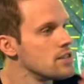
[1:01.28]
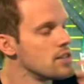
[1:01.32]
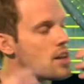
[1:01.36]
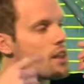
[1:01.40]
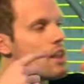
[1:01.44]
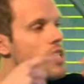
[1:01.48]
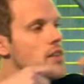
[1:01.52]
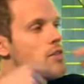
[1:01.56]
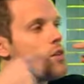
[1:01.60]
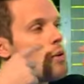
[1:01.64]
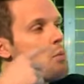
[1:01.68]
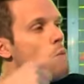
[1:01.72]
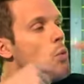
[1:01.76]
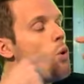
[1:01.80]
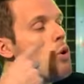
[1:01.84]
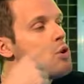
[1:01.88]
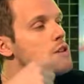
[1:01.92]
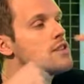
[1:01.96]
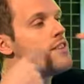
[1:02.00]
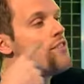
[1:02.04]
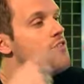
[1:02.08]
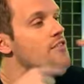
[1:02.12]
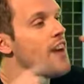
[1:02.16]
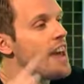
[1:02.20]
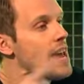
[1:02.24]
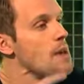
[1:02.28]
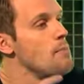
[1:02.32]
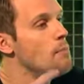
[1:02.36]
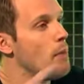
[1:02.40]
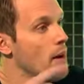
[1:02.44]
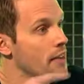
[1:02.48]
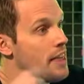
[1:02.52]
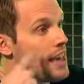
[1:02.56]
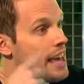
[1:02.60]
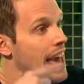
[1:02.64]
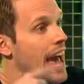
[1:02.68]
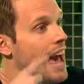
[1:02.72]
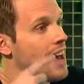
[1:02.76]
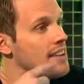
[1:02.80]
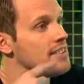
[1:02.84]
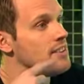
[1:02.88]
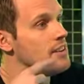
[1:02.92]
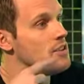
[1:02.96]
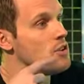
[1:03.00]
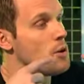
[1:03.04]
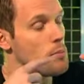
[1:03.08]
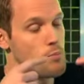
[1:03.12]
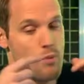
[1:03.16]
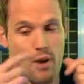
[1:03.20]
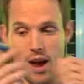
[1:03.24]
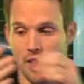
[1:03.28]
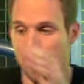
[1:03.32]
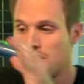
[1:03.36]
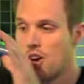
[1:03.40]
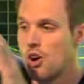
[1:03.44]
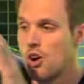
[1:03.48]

so that the water vapour, the gas in your breath,